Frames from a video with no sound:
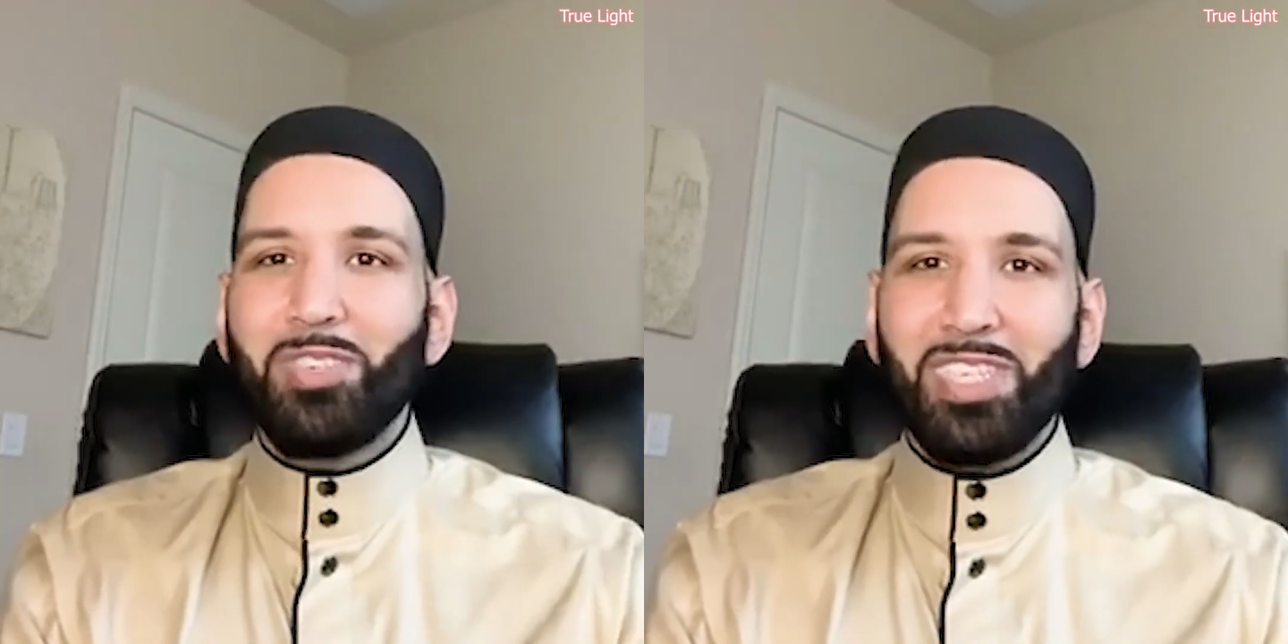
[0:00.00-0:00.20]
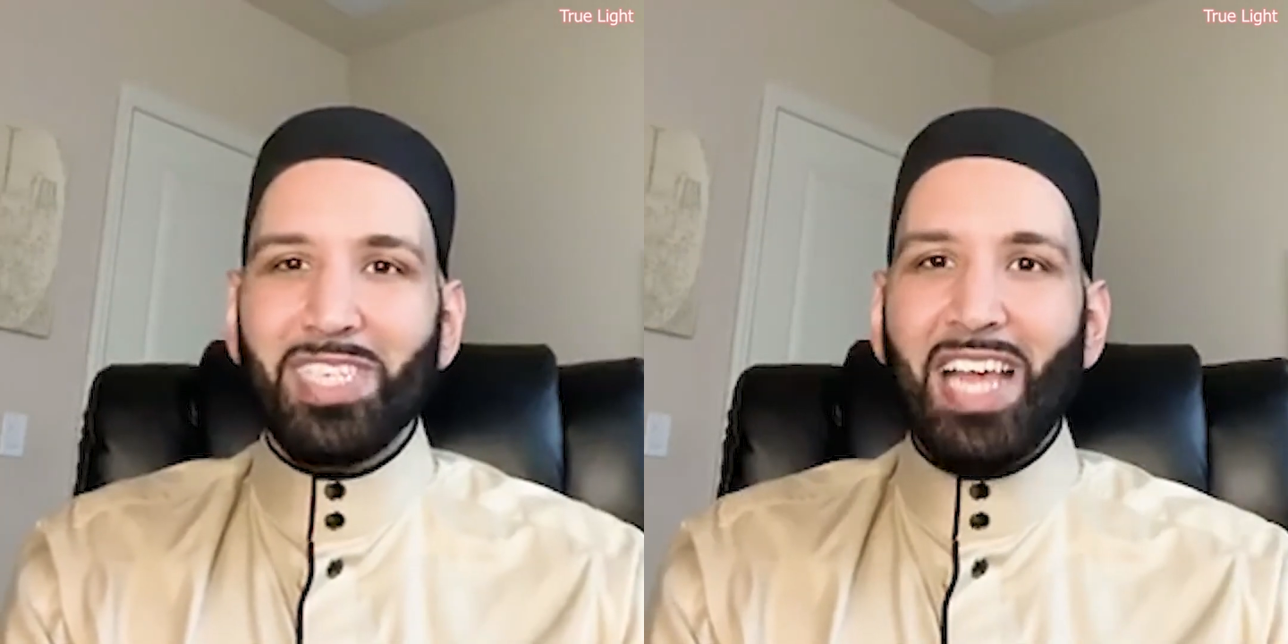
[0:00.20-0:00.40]

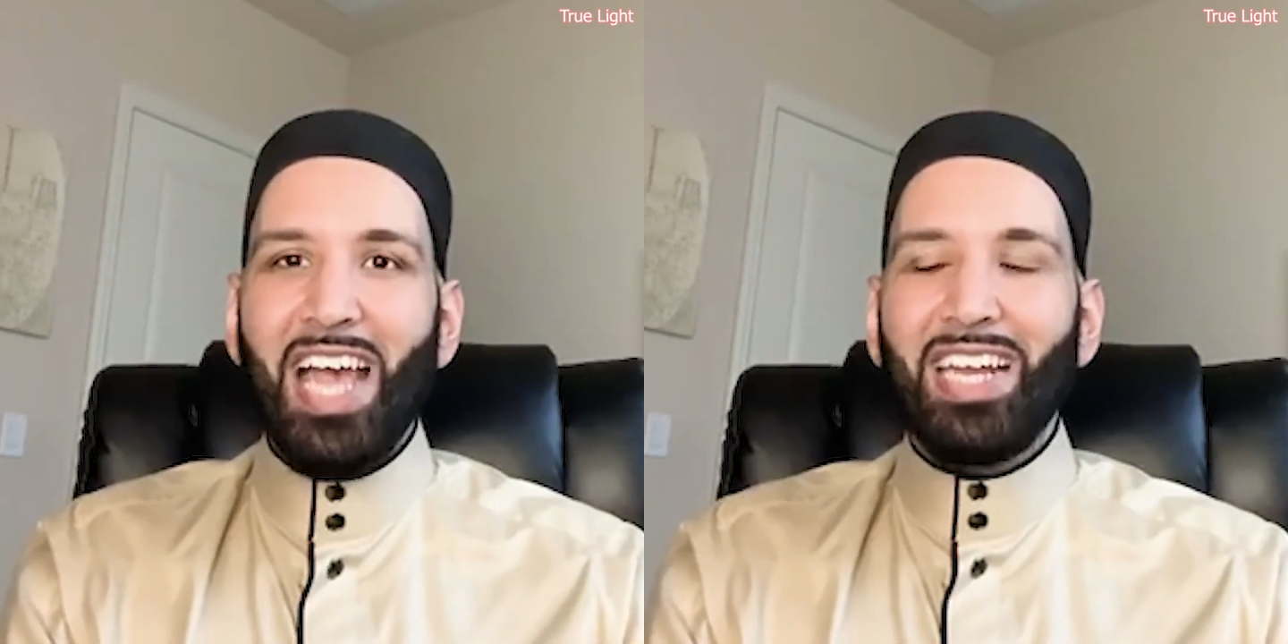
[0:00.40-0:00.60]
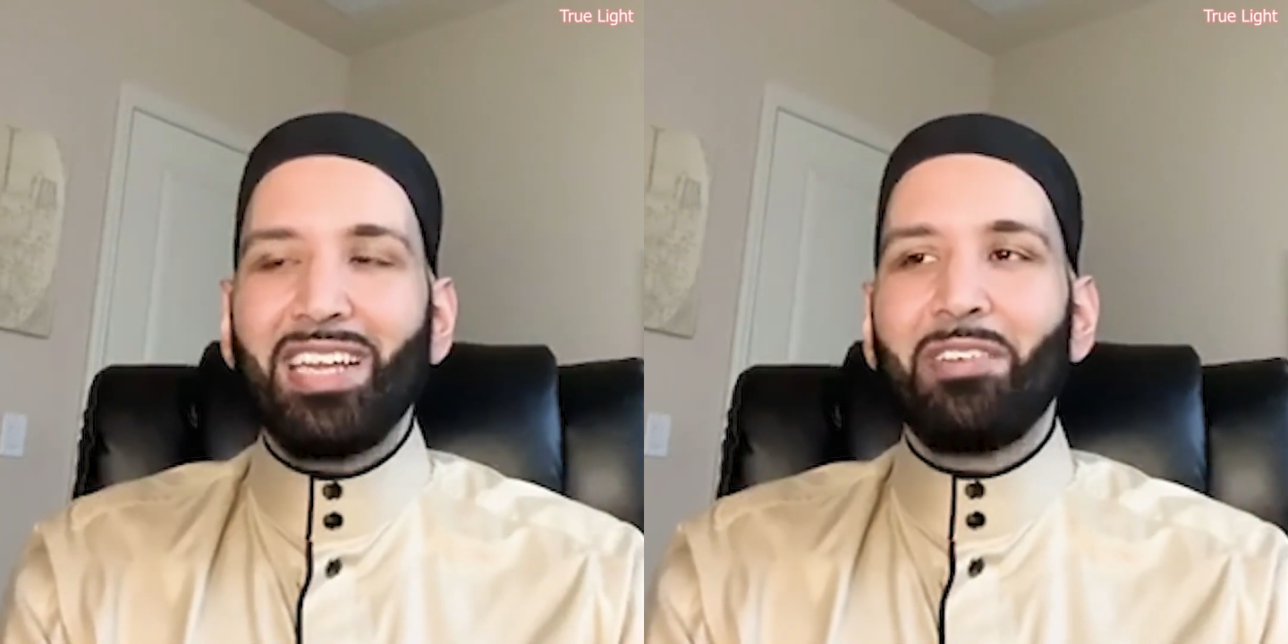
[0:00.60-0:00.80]
to the
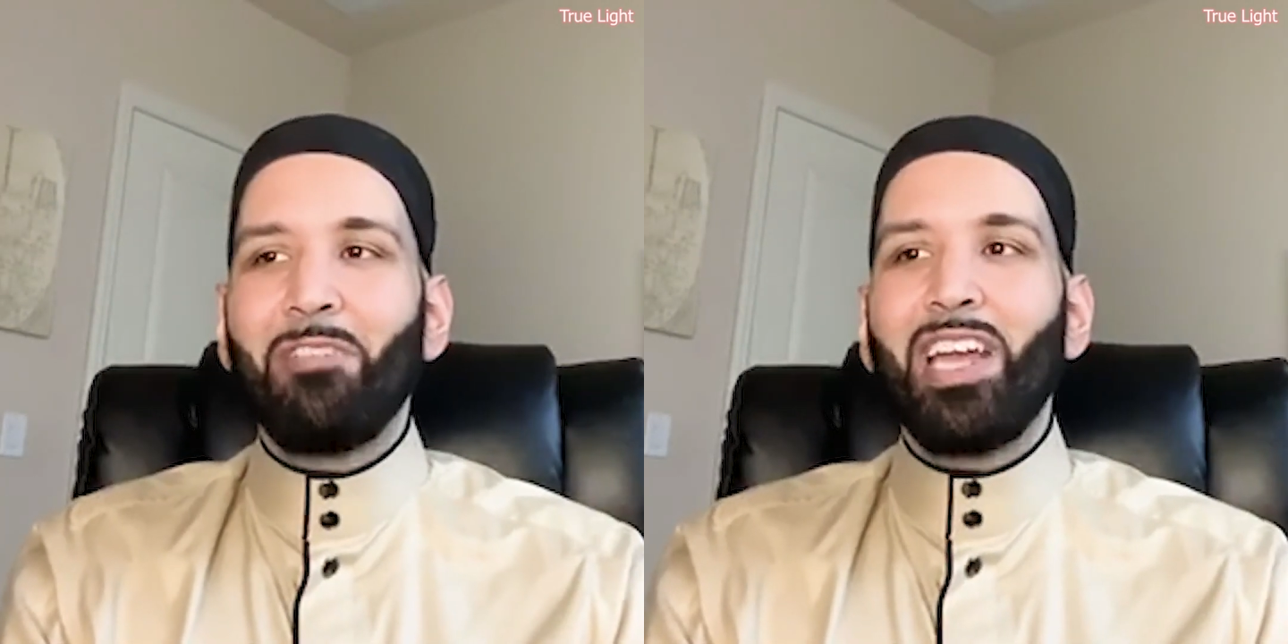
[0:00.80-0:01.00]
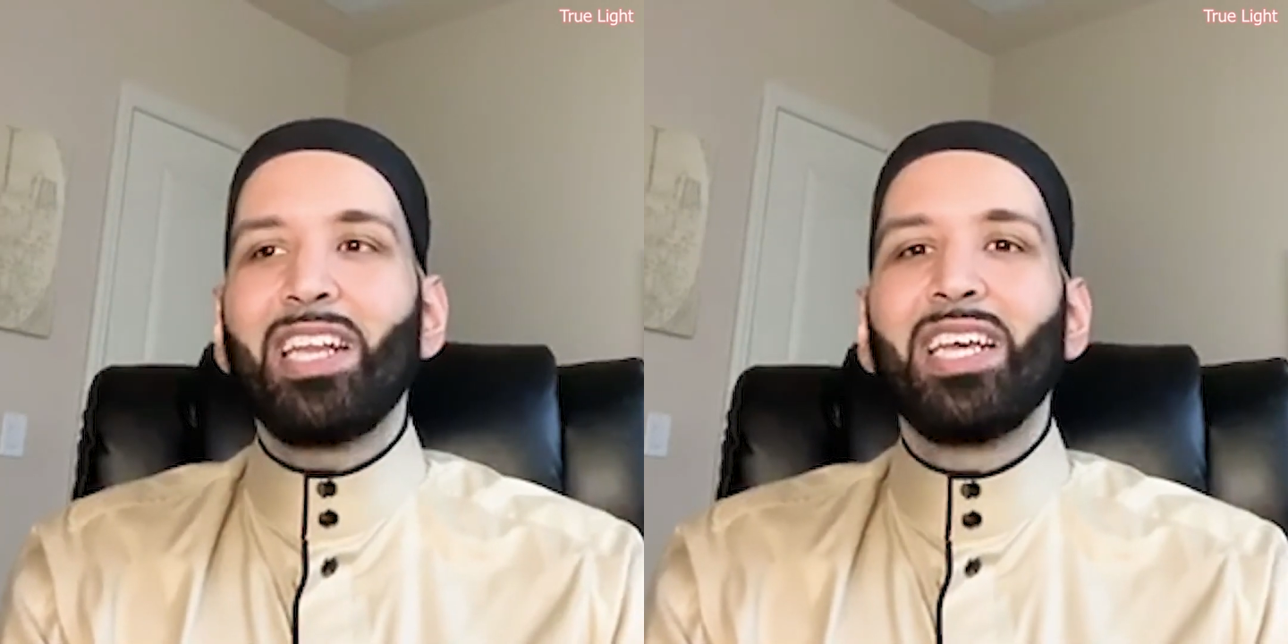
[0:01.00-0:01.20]
side,
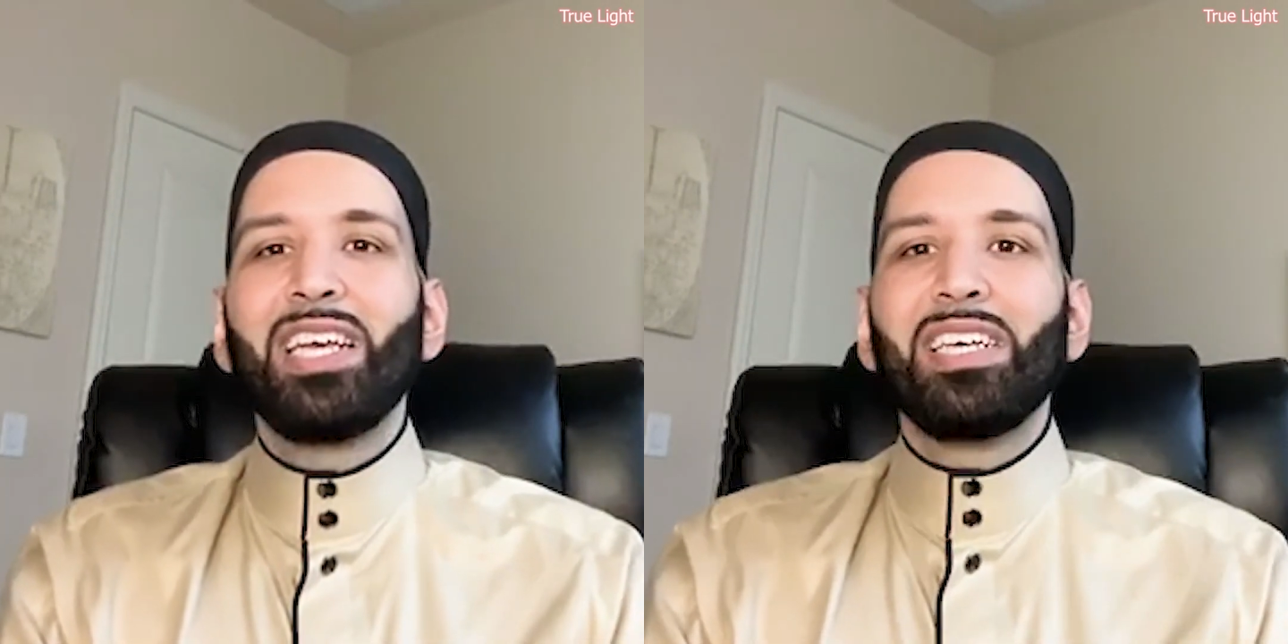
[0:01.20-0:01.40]
right?